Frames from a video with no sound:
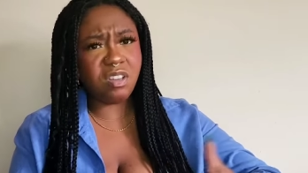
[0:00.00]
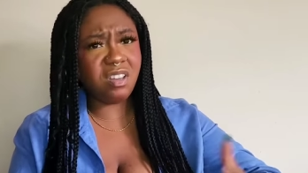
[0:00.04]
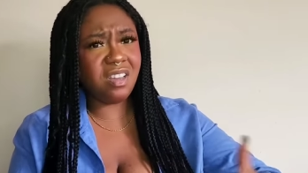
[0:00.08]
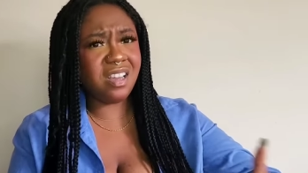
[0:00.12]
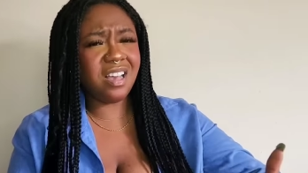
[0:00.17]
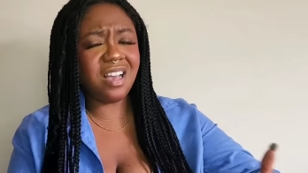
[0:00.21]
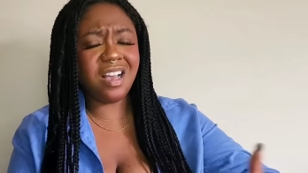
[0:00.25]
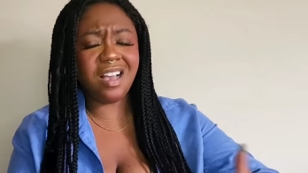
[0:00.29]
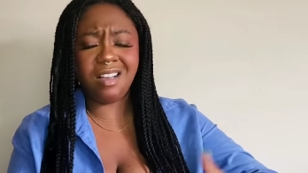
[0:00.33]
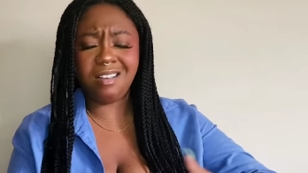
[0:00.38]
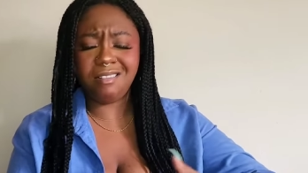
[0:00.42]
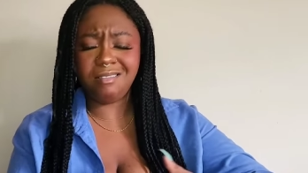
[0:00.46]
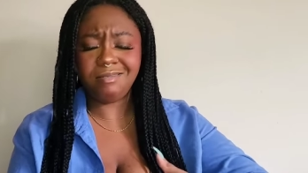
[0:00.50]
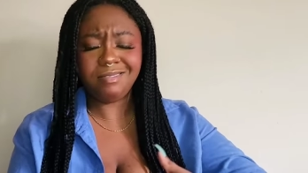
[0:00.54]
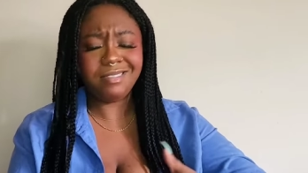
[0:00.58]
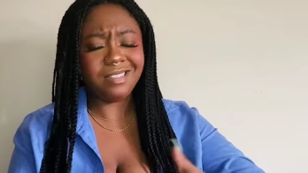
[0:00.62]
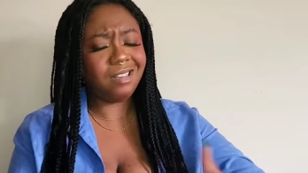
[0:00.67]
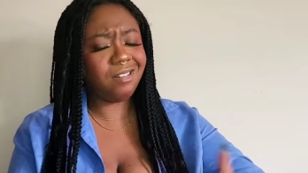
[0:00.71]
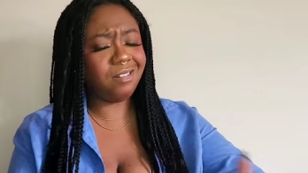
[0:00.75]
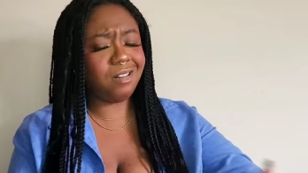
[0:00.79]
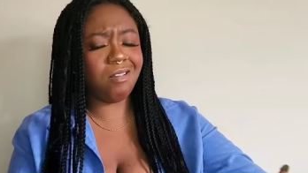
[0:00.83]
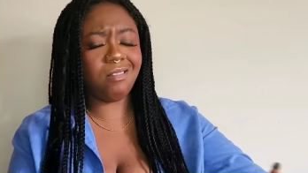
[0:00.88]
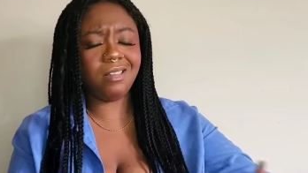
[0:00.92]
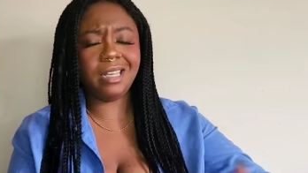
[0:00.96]
I don't, I
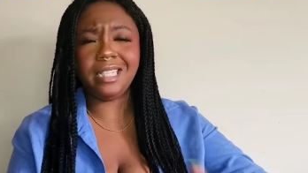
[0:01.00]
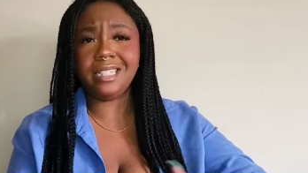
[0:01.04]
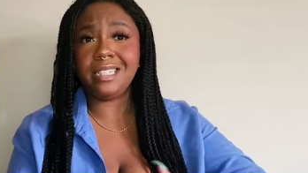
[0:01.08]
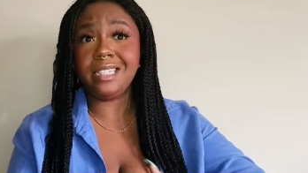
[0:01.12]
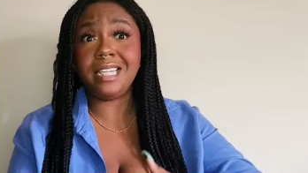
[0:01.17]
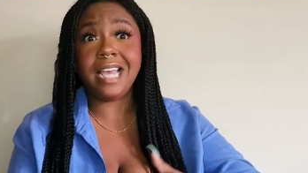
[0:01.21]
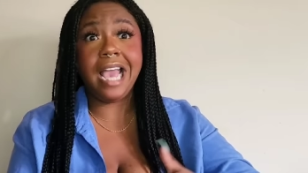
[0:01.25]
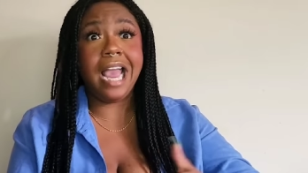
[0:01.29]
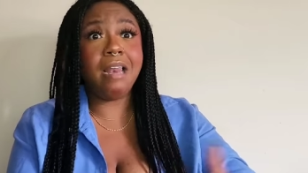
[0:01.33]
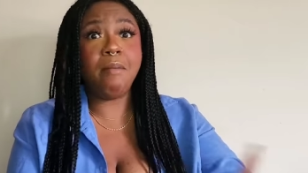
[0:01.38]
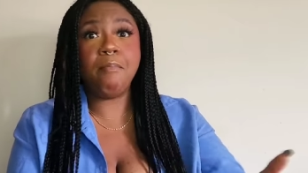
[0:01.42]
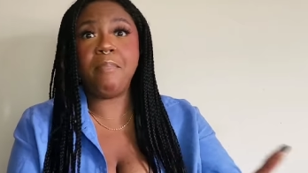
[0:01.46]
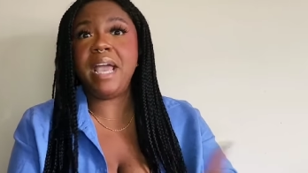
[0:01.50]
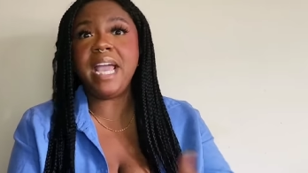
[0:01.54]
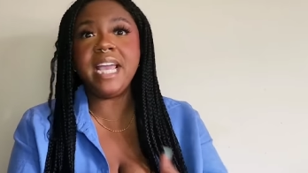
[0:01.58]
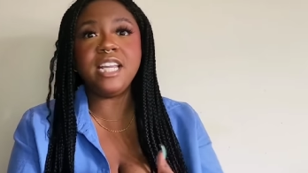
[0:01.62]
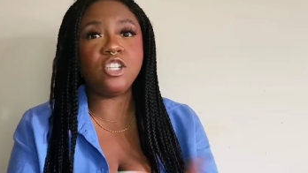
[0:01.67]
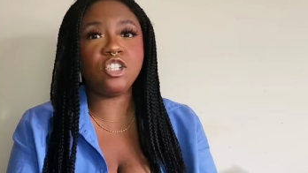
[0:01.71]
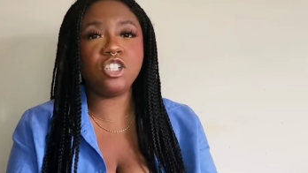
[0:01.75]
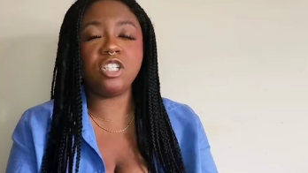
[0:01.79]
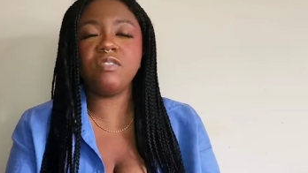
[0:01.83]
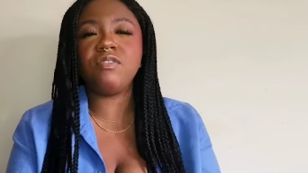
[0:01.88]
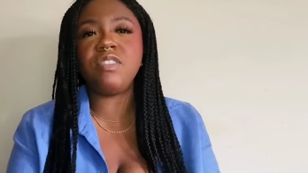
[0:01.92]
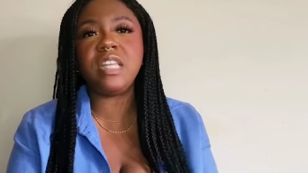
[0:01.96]
don't know, like 10
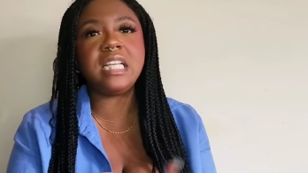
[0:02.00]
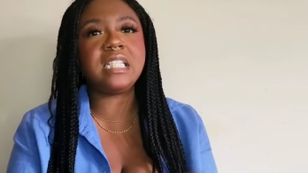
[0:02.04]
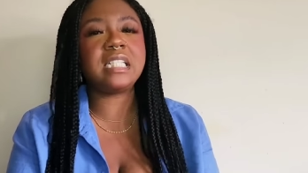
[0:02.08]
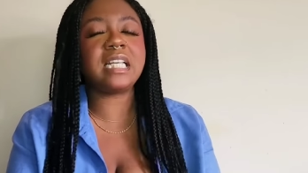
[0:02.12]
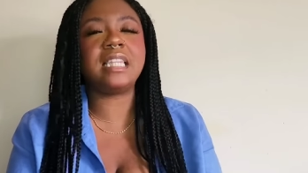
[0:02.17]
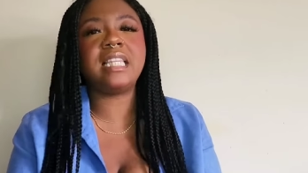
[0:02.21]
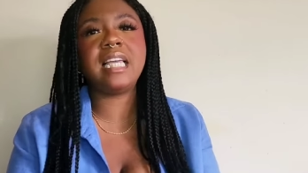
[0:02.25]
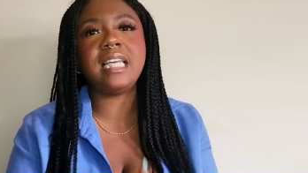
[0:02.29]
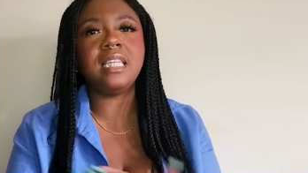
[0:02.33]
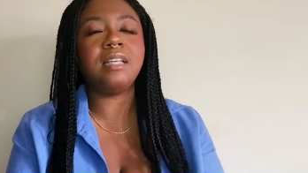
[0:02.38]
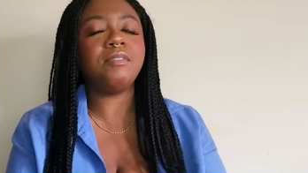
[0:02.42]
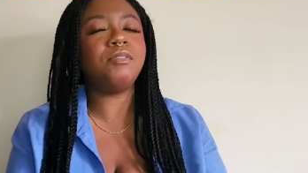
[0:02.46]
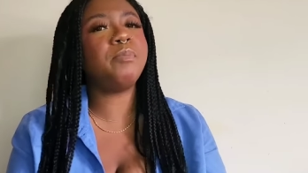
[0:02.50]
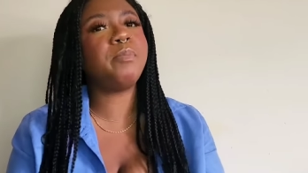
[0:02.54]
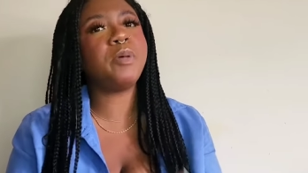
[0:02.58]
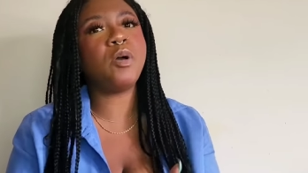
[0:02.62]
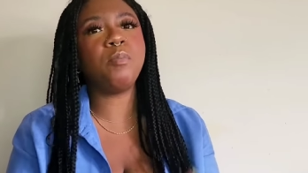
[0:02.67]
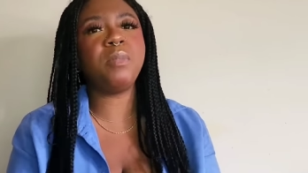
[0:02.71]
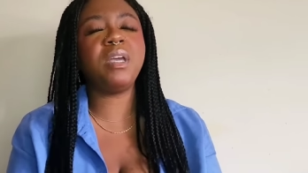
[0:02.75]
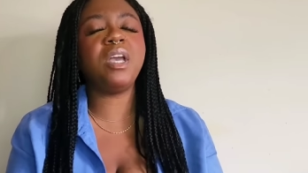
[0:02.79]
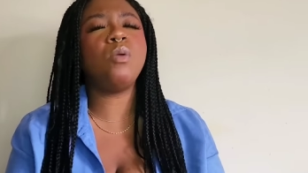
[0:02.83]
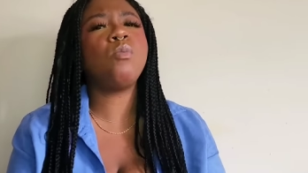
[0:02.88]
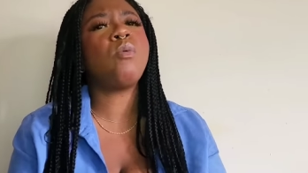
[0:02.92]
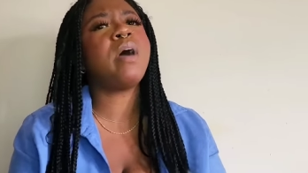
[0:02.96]
pages of things that they love about
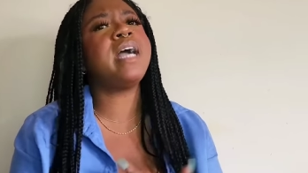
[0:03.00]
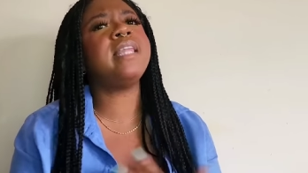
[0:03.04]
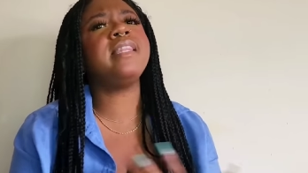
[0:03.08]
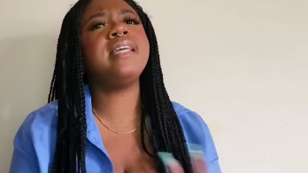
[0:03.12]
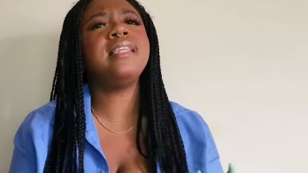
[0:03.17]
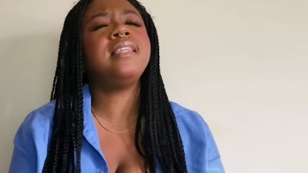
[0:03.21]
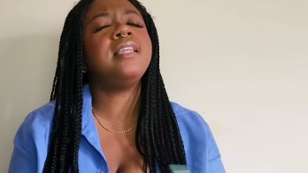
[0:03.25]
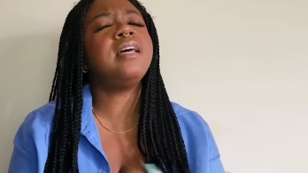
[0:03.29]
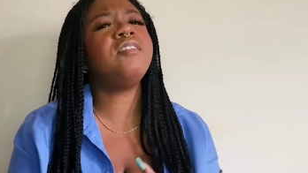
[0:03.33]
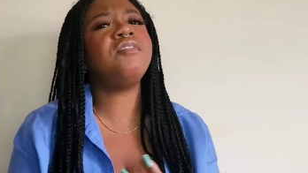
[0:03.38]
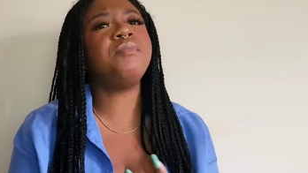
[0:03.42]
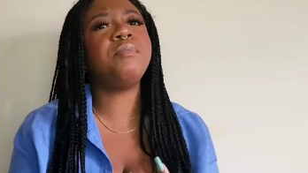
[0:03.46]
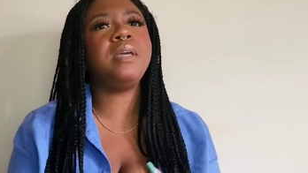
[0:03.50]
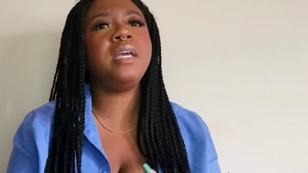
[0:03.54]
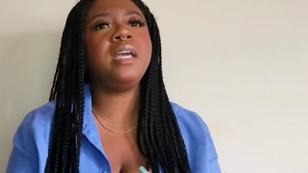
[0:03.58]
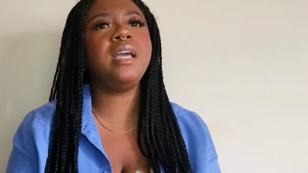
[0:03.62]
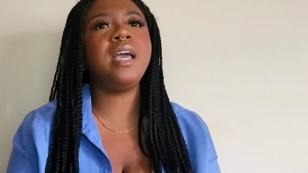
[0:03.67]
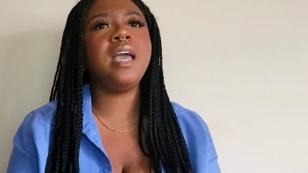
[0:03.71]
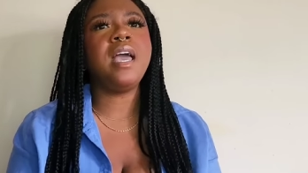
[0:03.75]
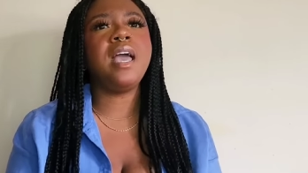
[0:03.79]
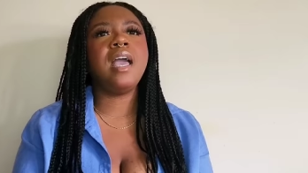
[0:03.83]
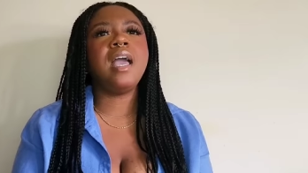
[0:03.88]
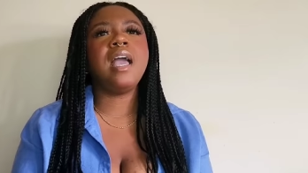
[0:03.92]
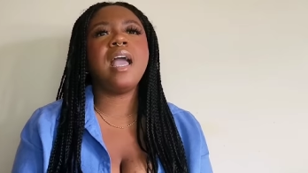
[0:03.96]
me and why they love me
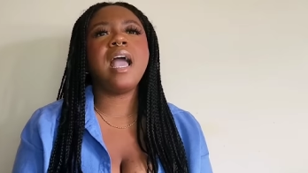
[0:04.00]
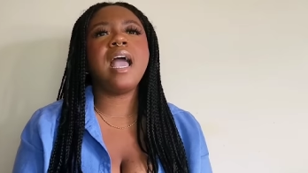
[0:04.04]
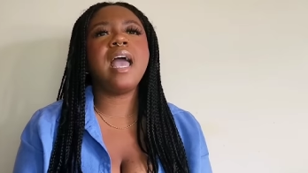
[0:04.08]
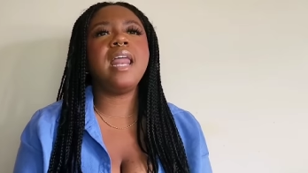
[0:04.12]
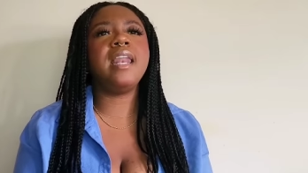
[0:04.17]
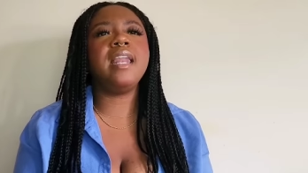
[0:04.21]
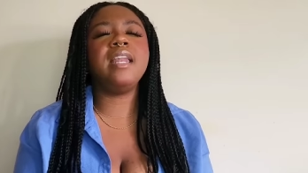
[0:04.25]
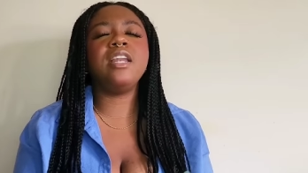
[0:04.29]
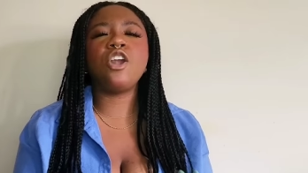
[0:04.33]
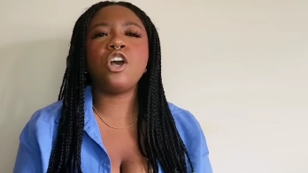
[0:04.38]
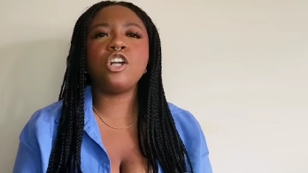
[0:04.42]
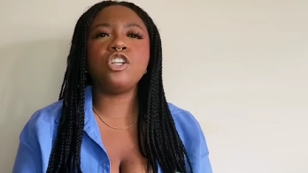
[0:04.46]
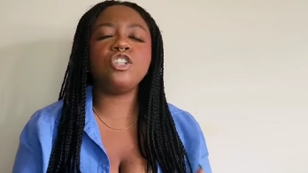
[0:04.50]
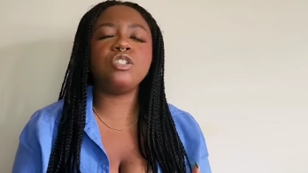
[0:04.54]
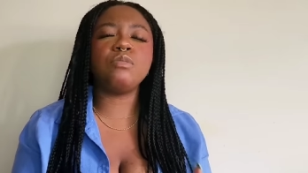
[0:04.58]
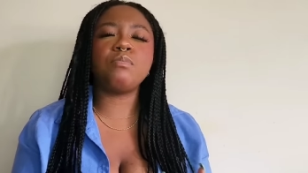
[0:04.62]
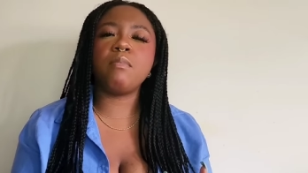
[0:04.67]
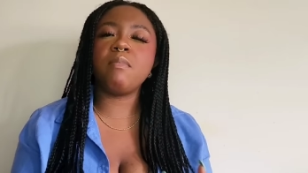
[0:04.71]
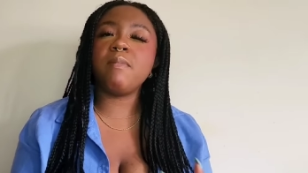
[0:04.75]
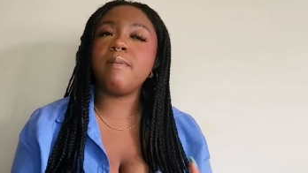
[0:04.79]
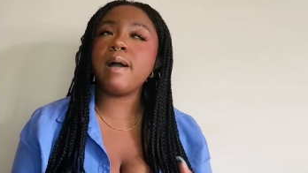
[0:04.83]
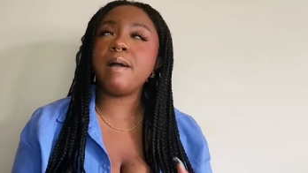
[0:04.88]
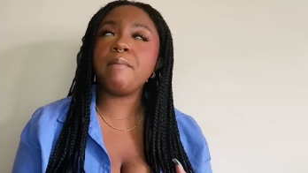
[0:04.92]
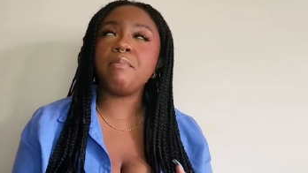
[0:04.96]
and not just
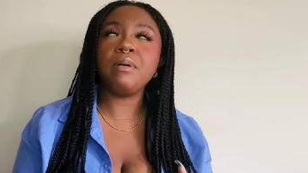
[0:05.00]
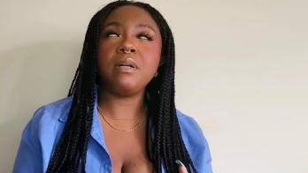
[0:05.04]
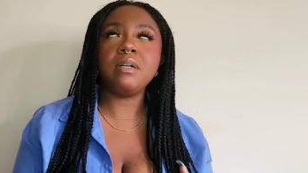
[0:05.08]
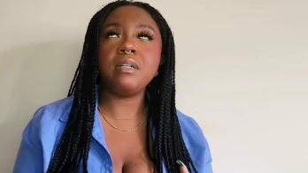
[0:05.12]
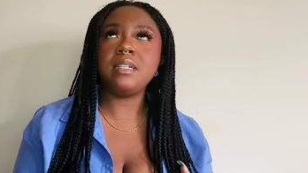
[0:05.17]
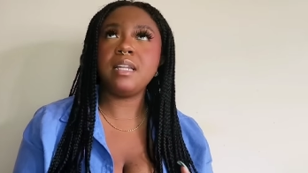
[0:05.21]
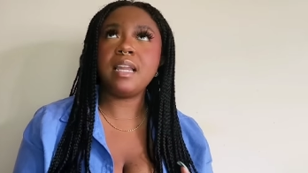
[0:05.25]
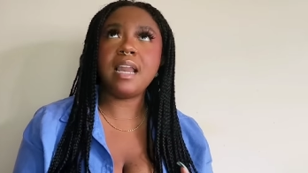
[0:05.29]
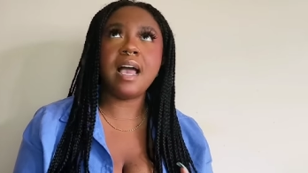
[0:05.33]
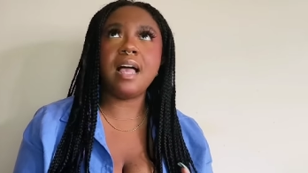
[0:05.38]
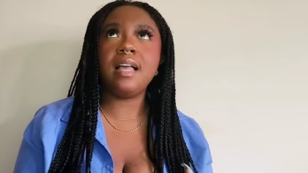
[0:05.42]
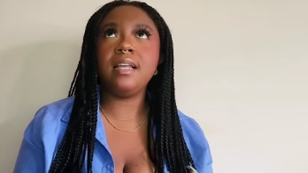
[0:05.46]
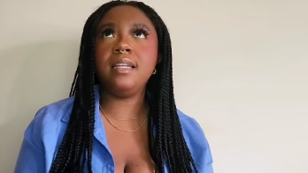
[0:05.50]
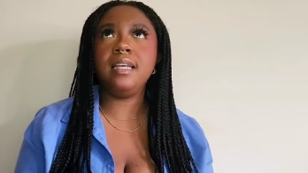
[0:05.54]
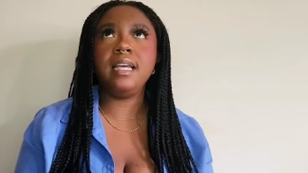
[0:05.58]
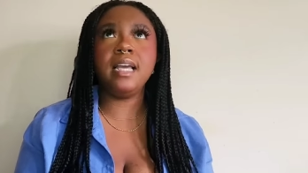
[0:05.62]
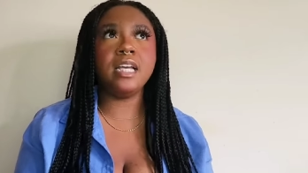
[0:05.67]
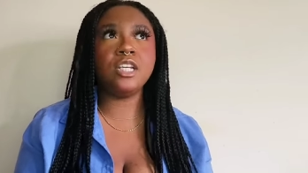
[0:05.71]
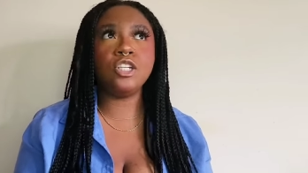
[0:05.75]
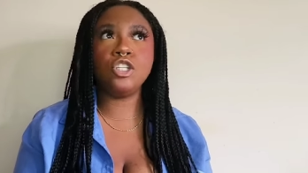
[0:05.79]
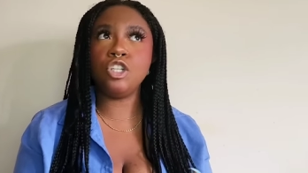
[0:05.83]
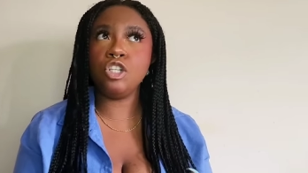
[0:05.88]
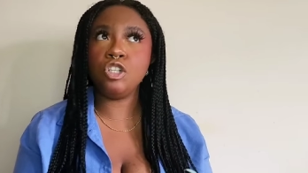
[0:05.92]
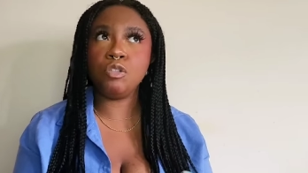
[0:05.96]
my personality
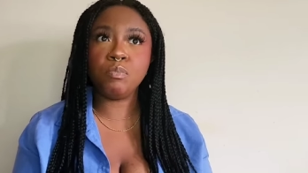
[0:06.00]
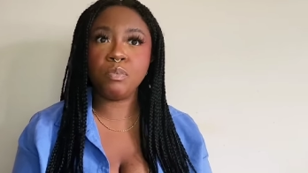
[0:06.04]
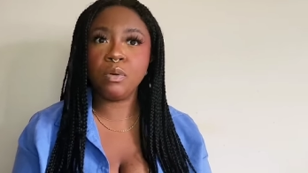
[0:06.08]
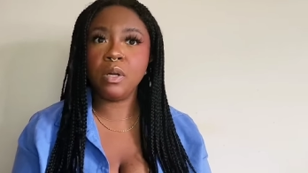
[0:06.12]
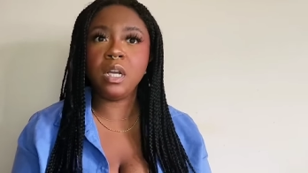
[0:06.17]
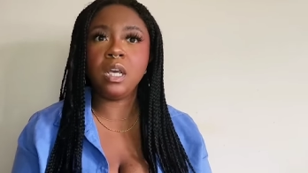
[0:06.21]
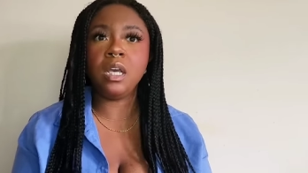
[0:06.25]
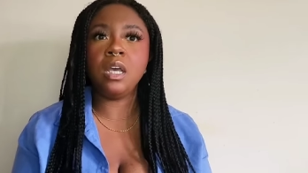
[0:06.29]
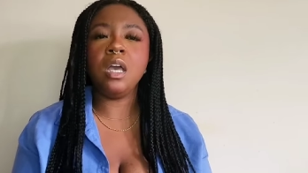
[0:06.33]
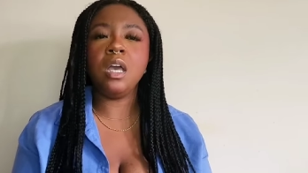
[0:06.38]
and she's pretty.